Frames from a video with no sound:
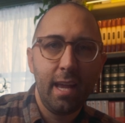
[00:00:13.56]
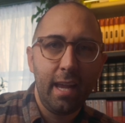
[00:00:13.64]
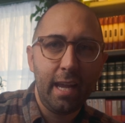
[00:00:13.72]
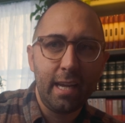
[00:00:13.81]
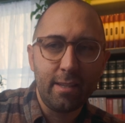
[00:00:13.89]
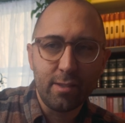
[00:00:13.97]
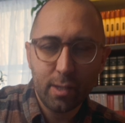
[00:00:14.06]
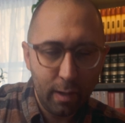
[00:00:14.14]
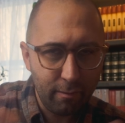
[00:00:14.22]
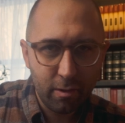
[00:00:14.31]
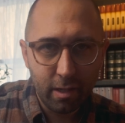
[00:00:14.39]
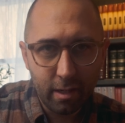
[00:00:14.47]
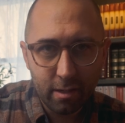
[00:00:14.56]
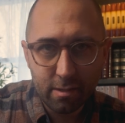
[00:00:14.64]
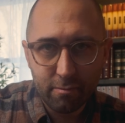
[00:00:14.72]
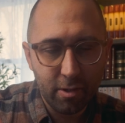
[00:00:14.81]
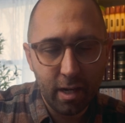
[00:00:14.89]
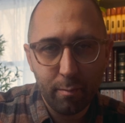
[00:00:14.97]
And so after years
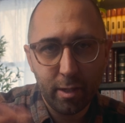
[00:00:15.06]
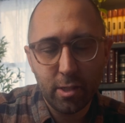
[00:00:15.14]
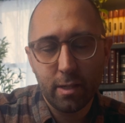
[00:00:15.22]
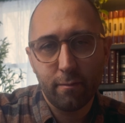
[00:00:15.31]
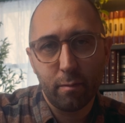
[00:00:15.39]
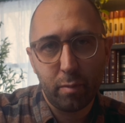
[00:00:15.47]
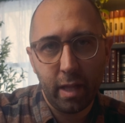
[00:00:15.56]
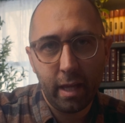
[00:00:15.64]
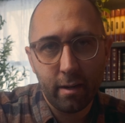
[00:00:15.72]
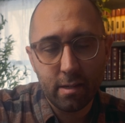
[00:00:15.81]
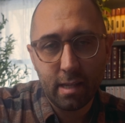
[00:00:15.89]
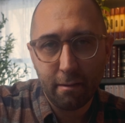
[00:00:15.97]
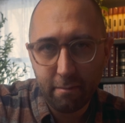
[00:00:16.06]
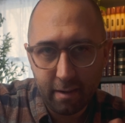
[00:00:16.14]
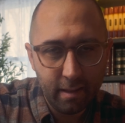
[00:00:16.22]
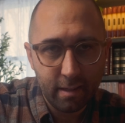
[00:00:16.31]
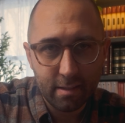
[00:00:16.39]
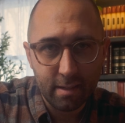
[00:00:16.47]
of trying a bunch of different planners, I
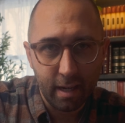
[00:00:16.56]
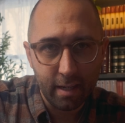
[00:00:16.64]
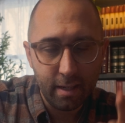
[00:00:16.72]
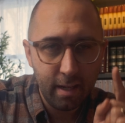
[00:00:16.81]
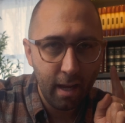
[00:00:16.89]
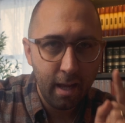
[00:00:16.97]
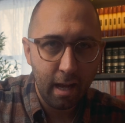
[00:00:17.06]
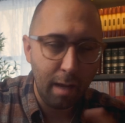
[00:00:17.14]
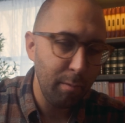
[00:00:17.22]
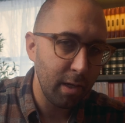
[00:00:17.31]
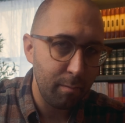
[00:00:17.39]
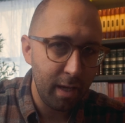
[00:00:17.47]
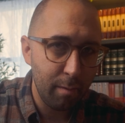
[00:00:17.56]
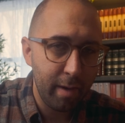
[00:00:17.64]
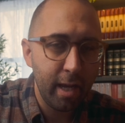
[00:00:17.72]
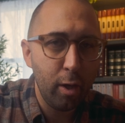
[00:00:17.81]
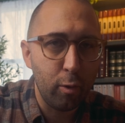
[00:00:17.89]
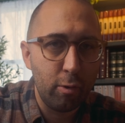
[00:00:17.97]
finally decided I'm gonna make
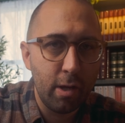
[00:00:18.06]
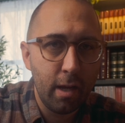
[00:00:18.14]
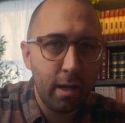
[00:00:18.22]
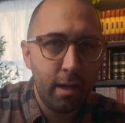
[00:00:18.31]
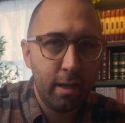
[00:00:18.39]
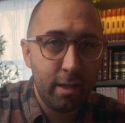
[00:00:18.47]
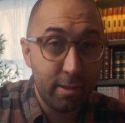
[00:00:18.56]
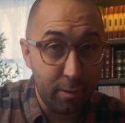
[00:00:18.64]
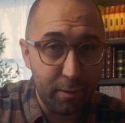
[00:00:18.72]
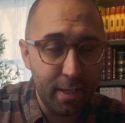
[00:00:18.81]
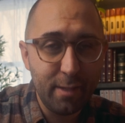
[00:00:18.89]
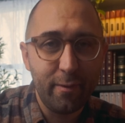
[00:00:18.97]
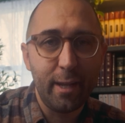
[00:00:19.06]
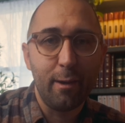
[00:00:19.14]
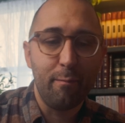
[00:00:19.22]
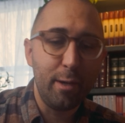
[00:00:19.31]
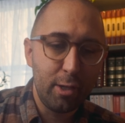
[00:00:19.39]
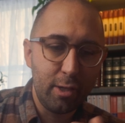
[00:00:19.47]
my own. So in this video,
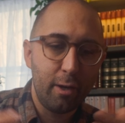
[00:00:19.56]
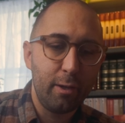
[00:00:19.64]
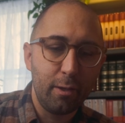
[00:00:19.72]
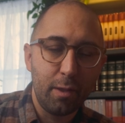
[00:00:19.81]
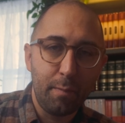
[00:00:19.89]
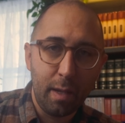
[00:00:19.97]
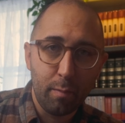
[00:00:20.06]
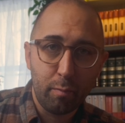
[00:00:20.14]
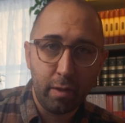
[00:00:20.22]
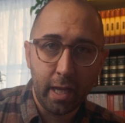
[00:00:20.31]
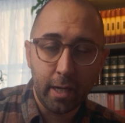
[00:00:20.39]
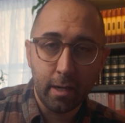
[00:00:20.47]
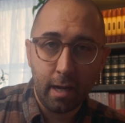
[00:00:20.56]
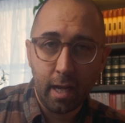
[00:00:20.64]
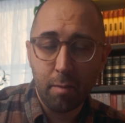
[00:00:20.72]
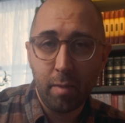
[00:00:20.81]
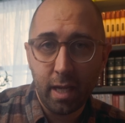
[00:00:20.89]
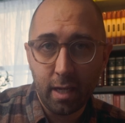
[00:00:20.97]
I'm gonna show you the paper planner
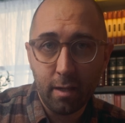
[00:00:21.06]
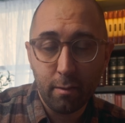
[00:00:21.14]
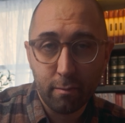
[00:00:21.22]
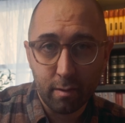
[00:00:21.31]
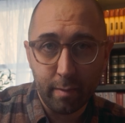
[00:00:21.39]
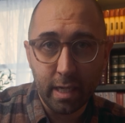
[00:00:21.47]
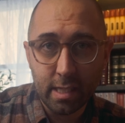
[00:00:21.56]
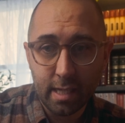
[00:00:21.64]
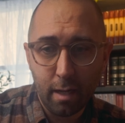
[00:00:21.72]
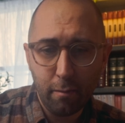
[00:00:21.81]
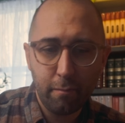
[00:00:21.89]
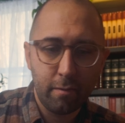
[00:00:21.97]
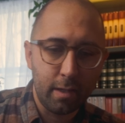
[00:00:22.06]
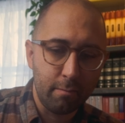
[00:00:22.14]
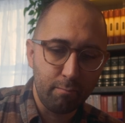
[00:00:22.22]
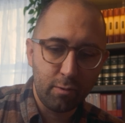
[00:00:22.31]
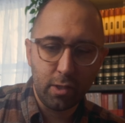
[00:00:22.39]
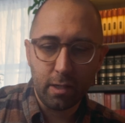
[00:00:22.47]
I made for myself.
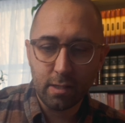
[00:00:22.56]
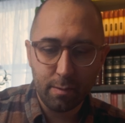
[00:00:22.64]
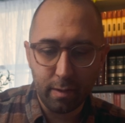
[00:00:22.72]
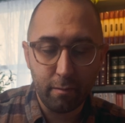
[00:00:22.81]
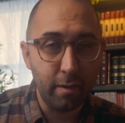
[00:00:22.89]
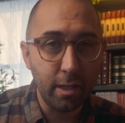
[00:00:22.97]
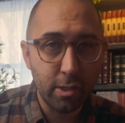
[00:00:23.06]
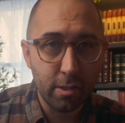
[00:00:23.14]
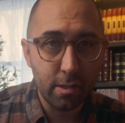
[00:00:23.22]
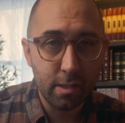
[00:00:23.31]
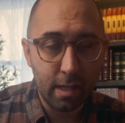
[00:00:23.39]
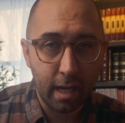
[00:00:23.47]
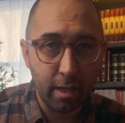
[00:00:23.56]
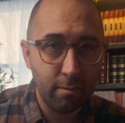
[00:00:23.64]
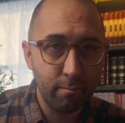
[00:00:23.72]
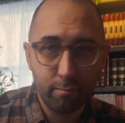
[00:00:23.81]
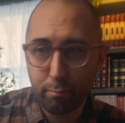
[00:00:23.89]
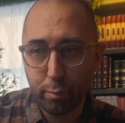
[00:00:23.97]
I'll show you some of the features I
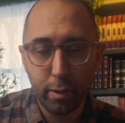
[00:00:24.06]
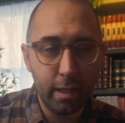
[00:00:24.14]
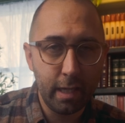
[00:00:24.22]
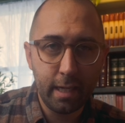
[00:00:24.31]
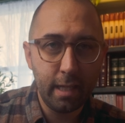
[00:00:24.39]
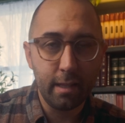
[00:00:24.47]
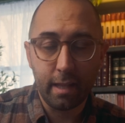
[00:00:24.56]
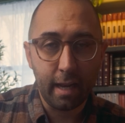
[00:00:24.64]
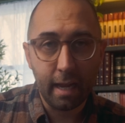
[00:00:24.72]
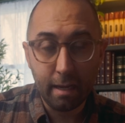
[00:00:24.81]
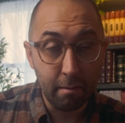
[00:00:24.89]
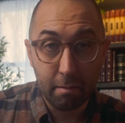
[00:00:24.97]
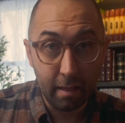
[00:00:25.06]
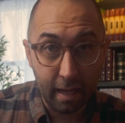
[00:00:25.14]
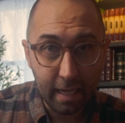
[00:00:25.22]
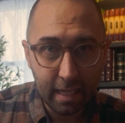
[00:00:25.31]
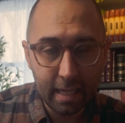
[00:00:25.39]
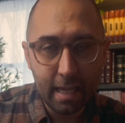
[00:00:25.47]
put in it that I
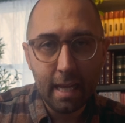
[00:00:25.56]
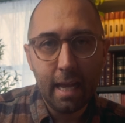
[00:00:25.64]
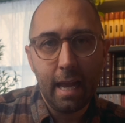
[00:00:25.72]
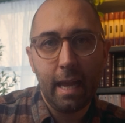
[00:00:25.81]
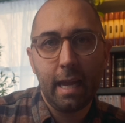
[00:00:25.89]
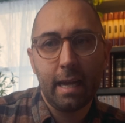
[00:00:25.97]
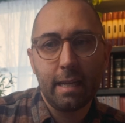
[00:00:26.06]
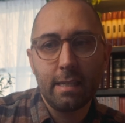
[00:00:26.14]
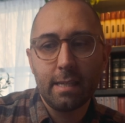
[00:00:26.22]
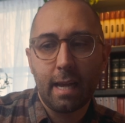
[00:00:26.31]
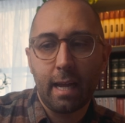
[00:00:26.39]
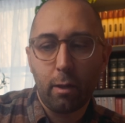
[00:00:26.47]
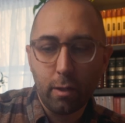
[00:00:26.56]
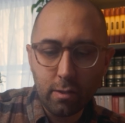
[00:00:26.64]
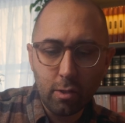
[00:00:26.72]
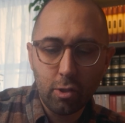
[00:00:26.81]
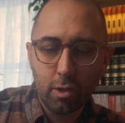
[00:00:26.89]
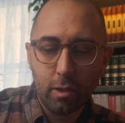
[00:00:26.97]
like. And I'll
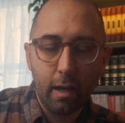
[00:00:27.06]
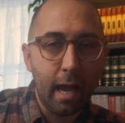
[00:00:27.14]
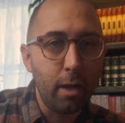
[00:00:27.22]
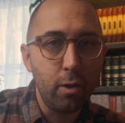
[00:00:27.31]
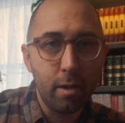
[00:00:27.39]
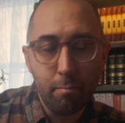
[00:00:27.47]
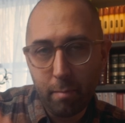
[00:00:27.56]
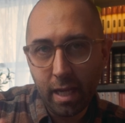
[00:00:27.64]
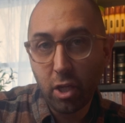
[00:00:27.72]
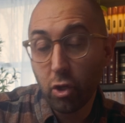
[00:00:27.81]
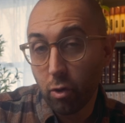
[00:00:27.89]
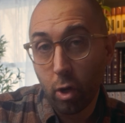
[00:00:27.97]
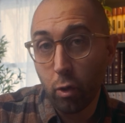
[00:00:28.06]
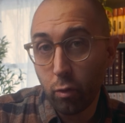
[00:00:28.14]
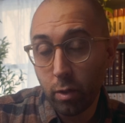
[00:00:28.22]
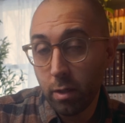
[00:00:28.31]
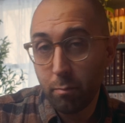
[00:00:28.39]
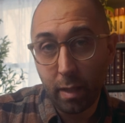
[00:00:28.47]
also show you how you can make your
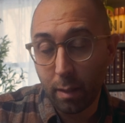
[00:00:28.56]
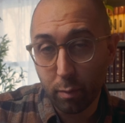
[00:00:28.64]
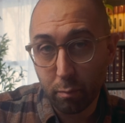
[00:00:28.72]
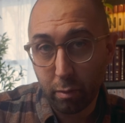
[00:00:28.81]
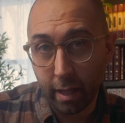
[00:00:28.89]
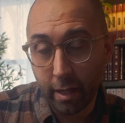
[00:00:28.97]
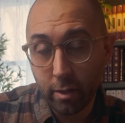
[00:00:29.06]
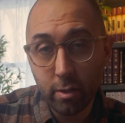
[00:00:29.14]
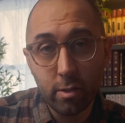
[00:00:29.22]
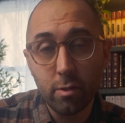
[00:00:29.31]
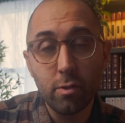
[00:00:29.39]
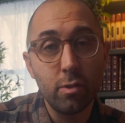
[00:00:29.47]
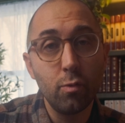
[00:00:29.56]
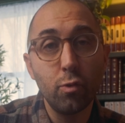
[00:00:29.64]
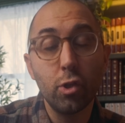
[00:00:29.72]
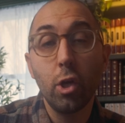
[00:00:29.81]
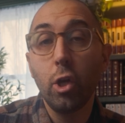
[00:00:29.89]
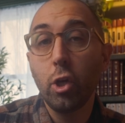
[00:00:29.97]
own paper planner to
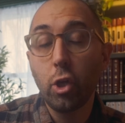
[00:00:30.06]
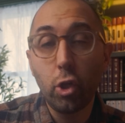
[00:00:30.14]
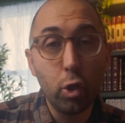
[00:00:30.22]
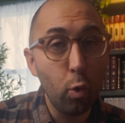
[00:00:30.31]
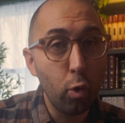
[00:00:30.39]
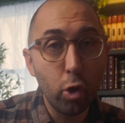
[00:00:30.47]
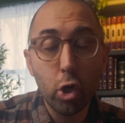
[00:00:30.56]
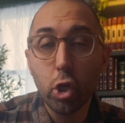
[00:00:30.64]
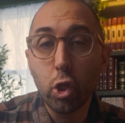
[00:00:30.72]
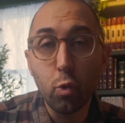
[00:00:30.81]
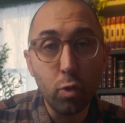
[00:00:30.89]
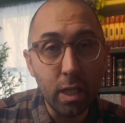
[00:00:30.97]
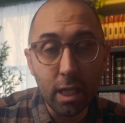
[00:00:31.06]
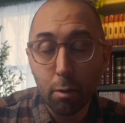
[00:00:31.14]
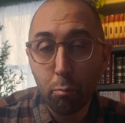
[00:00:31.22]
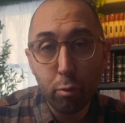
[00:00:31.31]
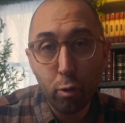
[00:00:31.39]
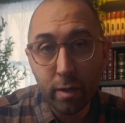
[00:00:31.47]
suit your
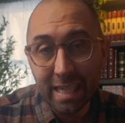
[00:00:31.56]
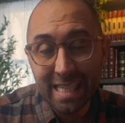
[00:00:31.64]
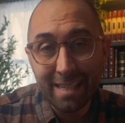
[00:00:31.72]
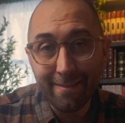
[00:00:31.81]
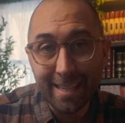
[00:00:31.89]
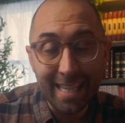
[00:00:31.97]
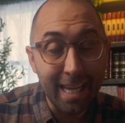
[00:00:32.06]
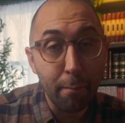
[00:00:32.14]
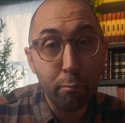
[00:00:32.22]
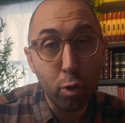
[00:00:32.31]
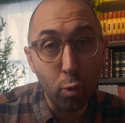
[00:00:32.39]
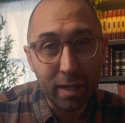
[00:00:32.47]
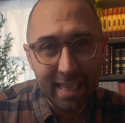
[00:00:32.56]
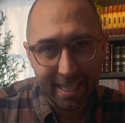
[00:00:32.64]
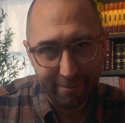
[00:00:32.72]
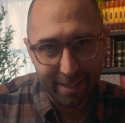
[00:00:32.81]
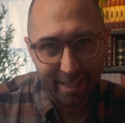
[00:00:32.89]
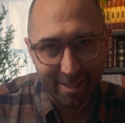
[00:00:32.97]
unique productivity
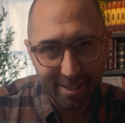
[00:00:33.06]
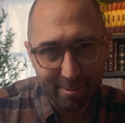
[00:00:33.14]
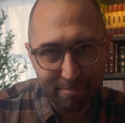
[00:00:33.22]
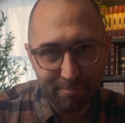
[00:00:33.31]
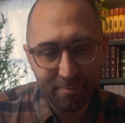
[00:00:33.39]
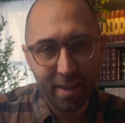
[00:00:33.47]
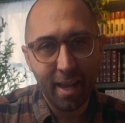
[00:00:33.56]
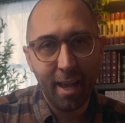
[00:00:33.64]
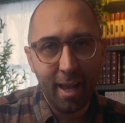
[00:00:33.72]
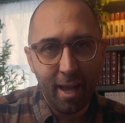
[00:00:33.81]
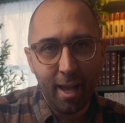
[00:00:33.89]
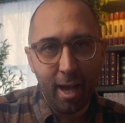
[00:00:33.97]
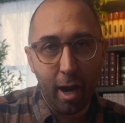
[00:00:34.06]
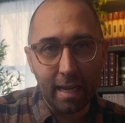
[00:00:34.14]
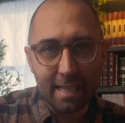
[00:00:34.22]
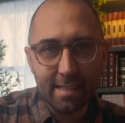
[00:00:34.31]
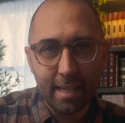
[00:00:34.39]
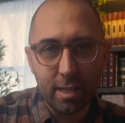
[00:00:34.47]
proclivities. All right,
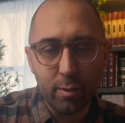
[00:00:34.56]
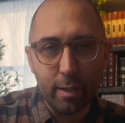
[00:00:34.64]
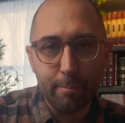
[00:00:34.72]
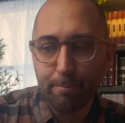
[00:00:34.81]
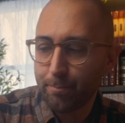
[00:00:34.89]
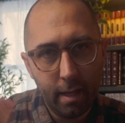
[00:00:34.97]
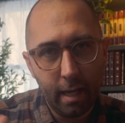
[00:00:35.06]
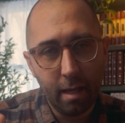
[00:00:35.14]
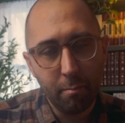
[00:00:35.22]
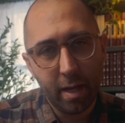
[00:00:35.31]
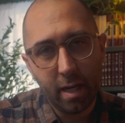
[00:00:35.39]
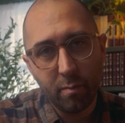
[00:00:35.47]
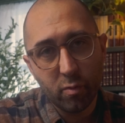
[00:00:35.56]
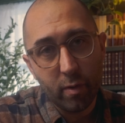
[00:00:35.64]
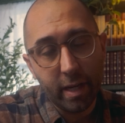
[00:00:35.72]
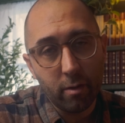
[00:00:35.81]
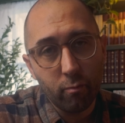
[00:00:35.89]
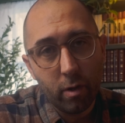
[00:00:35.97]
let's get into it. Hey, my name's
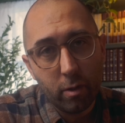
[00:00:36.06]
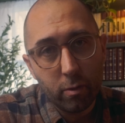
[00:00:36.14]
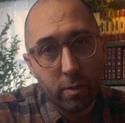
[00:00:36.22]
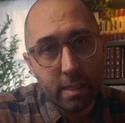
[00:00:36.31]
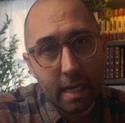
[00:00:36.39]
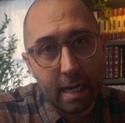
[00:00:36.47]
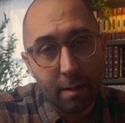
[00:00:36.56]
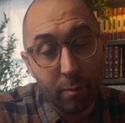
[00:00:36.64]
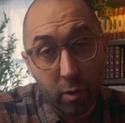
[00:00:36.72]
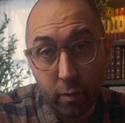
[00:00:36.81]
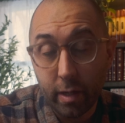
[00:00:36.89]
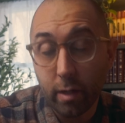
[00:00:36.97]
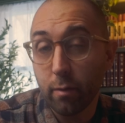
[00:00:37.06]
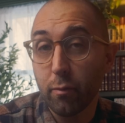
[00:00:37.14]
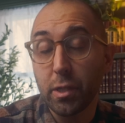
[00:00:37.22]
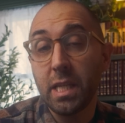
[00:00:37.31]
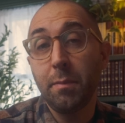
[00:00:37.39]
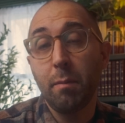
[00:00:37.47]
Reagan Rose. I'm the creator of
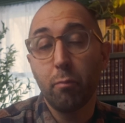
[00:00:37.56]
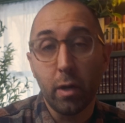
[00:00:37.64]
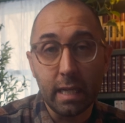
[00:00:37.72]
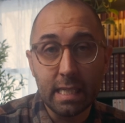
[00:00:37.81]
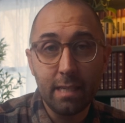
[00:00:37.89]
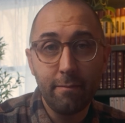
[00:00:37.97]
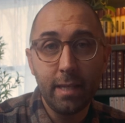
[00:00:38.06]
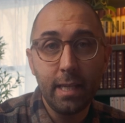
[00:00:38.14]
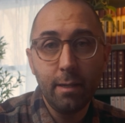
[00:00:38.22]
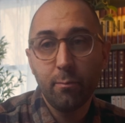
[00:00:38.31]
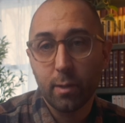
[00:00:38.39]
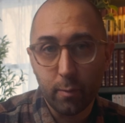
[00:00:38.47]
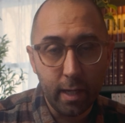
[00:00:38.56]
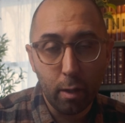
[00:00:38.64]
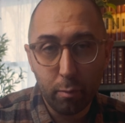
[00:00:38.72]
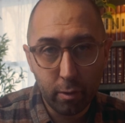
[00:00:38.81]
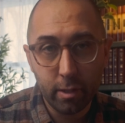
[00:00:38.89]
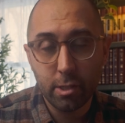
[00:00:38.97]
Redeeming Productivity, where we
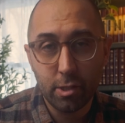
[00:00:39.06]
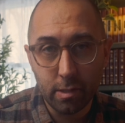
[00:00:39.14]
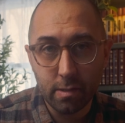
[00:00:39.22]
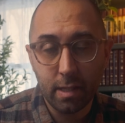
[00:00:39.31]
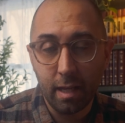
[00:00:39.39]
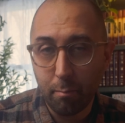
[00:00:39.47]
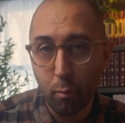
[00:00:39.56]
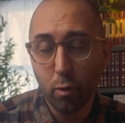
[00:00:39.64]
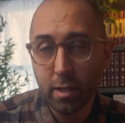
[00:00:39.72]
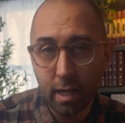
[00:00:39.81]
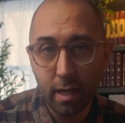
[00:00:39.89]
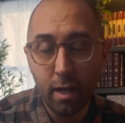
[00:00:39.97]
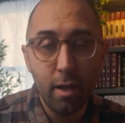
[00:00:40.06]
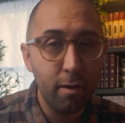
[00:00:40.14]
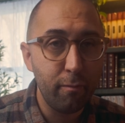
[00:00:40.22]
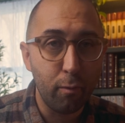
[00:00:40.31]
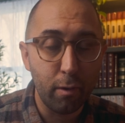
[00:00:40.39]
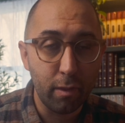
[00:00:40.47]
help Christians get more done
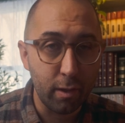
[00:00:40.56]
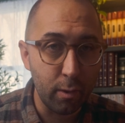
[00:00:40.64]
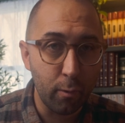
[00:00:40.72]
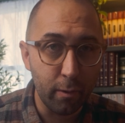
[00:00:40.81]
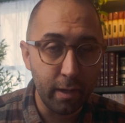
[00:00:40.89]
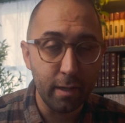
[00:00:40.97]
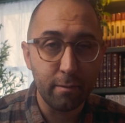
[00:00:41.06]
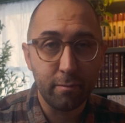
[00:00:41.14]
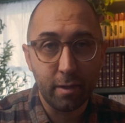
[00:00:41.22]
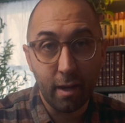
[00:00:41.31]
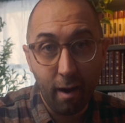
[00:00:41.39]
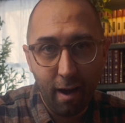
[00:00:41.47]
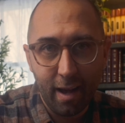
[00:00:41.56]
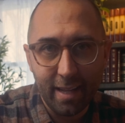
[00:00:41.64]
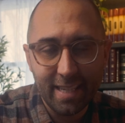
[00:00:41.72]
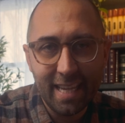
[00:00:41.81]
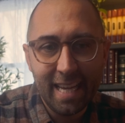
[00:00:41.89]
for the glory of God.